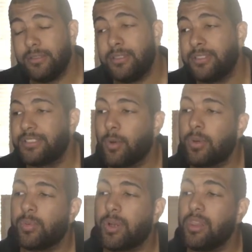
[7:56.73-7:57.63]
So
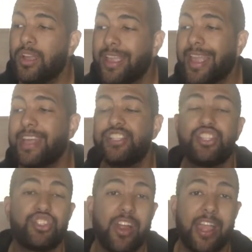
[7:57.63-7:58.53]
when we're looking at
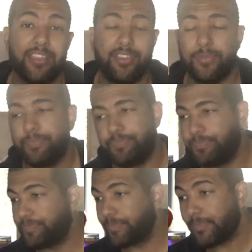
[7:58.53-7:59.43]
strengths,
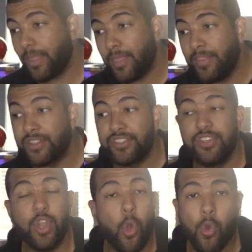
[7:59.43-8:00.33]
there's
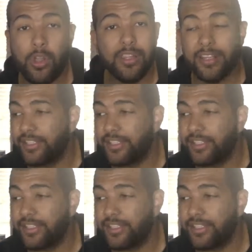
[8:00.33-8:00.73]
no clear